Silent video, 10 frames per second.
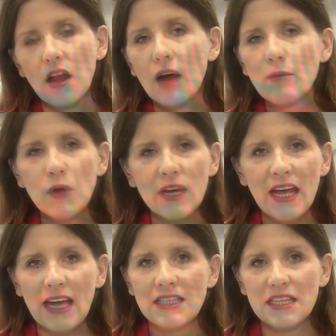I'm not going to
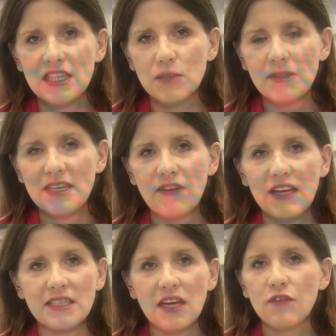get into the
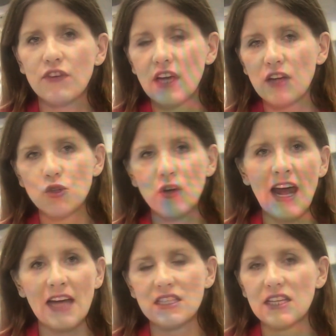specifics of country
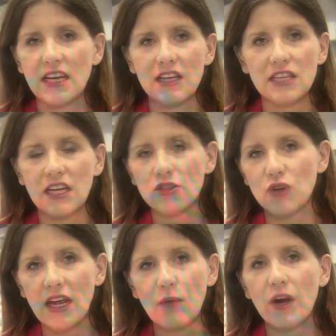X to country here.